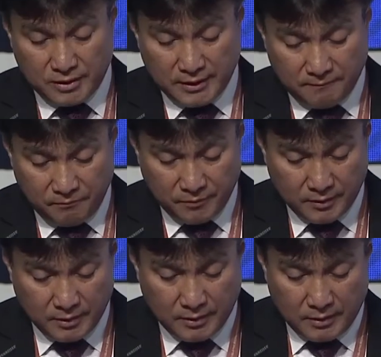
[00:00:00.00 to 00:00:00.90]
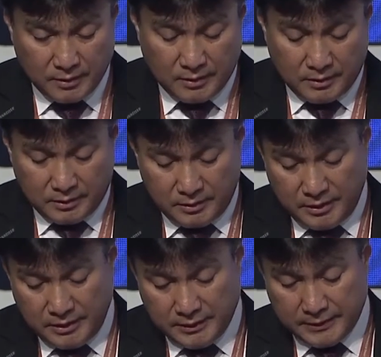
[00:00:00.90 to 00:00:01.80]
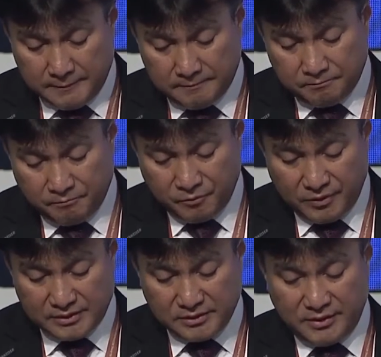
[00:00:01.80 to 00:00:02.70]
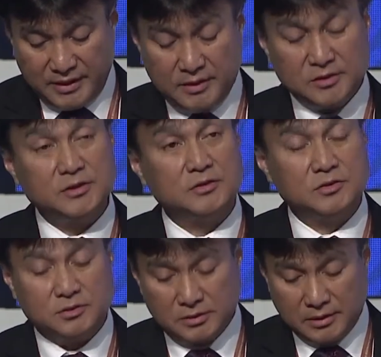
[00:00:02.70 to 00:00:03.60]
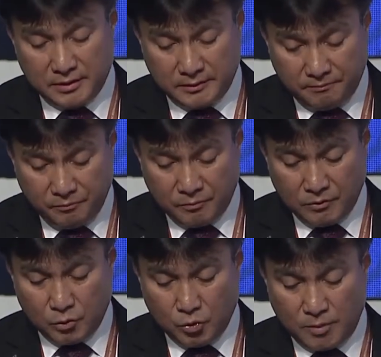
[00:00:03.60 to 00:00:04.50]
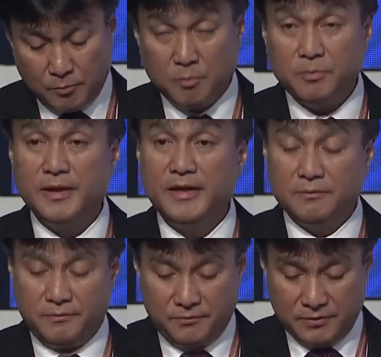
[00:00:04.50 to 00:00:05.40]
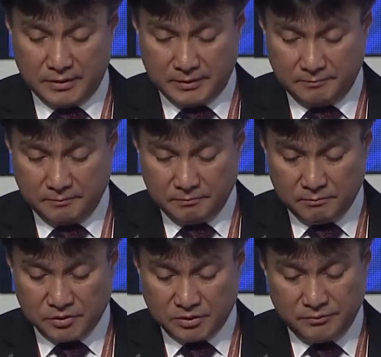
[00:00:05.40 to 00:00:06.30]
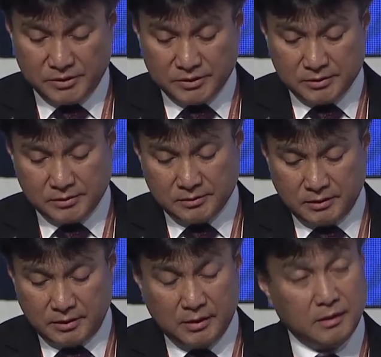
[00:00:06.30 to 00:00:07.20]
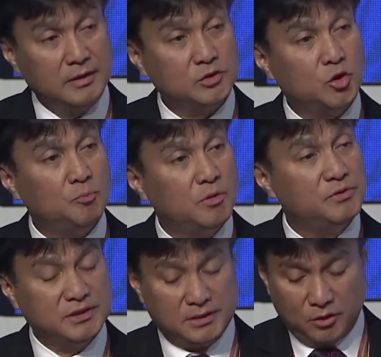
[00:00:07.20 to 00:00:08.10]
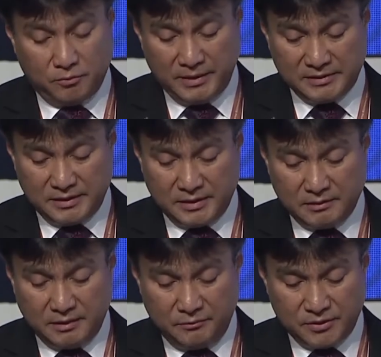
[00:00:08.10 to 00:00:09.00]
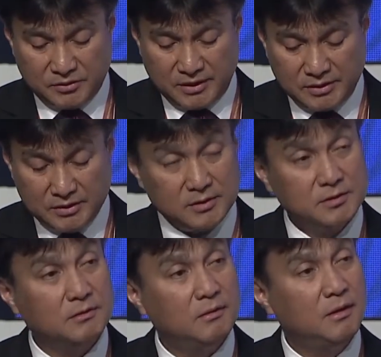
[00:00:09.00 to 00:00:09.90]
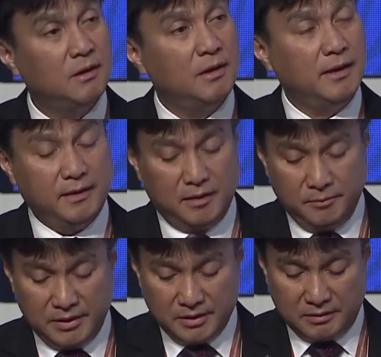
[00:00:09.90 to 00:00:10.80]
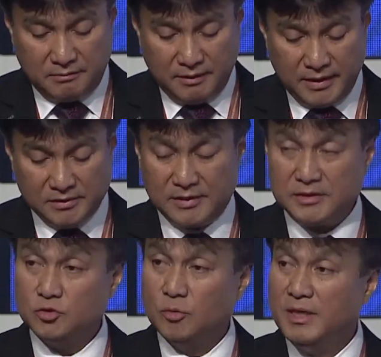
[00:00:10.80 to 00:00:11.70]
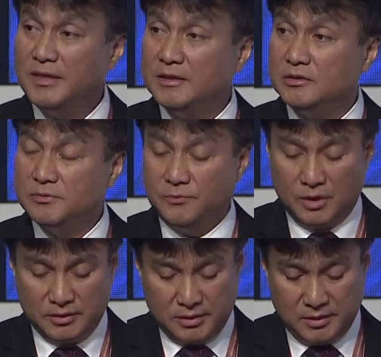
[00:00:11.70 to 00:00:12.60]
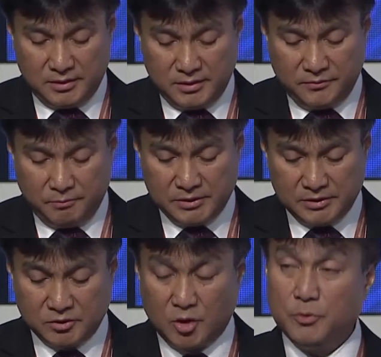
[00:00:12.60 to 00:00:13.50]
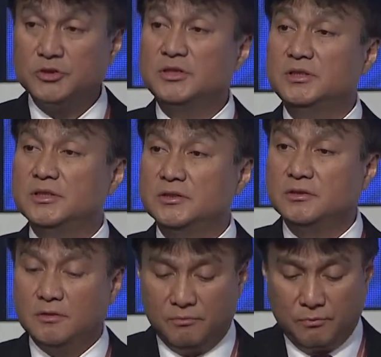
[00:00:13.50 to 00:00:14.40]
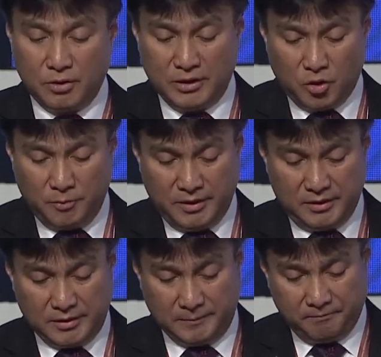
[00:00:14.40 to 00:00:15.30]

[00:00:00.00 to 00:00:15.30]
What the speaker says: then. There's great distance to the proper health services. There's no provision of basic infrastructures and limited access to markets for alternative business opportunities for the community.